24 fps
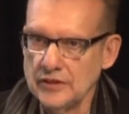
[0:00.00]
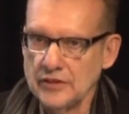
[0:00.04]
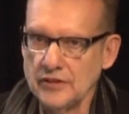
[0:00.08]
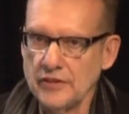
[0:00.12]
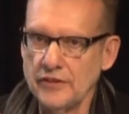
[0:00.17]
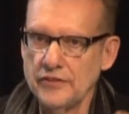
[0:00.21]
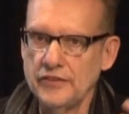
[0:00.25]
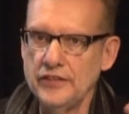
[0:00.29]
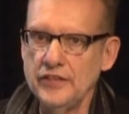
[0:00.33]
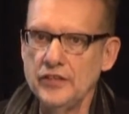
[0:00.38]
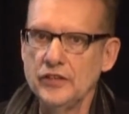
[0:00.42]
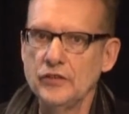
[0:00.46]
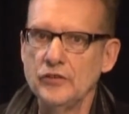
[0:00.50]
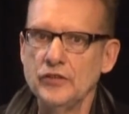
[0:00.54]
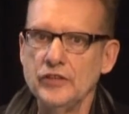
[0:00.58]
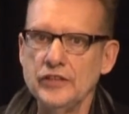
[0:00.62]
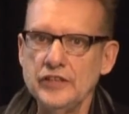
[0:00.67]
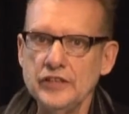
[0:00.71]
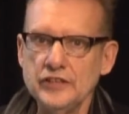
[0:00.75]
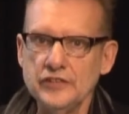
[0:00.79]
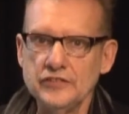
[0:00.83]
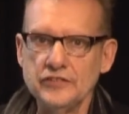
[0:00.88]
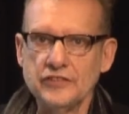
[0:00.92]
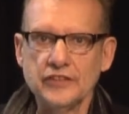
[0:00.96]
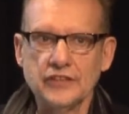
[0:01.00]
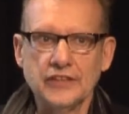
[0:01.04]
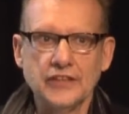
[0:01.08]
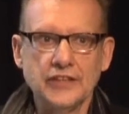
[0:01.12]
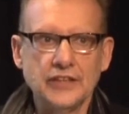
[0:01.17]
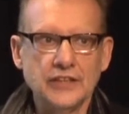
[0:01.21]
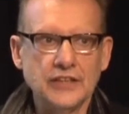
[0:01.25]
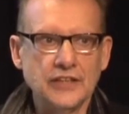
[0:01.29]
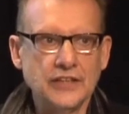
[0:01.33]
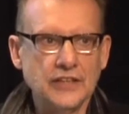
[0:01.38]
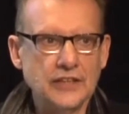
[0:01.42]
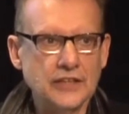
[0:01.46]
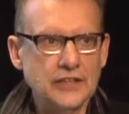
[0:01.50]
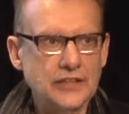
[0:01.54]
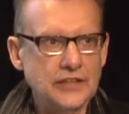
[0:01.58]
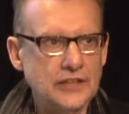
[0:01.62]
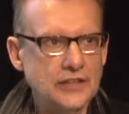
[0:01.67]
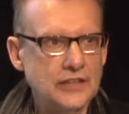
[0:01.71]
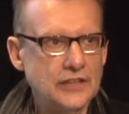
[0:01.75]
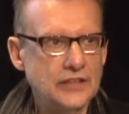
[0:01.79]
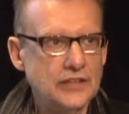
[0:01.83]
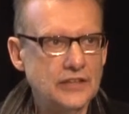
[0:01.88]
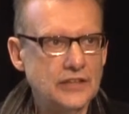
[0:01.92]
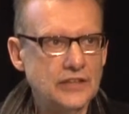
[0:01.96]
theories
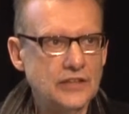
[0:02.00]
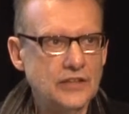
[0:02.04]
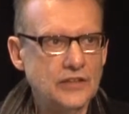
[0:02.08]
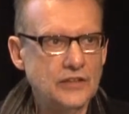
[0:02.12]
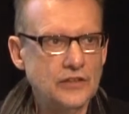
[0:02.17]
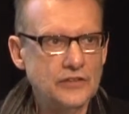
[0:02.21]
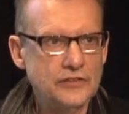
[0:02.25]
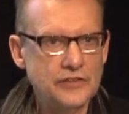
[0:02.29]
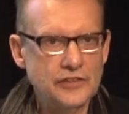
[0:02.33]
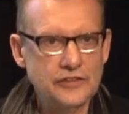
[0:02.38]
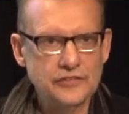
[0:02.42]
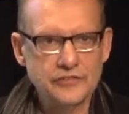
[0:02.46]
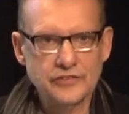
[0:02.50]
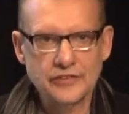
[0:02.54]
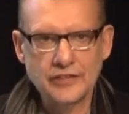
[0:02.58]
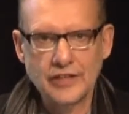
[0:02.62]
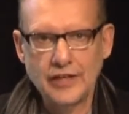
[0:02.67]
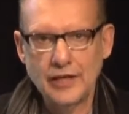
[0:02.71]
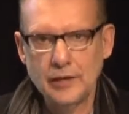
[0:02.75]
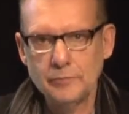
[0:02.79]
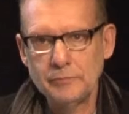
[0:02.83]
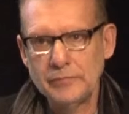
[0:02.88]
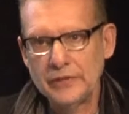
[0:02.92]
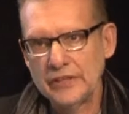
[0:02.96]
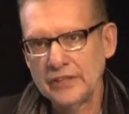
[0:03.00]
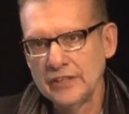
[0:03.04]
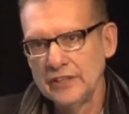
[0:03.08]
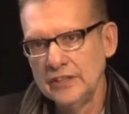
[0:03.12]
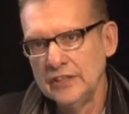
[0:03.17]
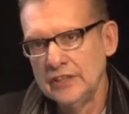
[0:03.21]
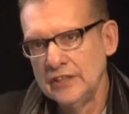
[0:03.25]
on this topic,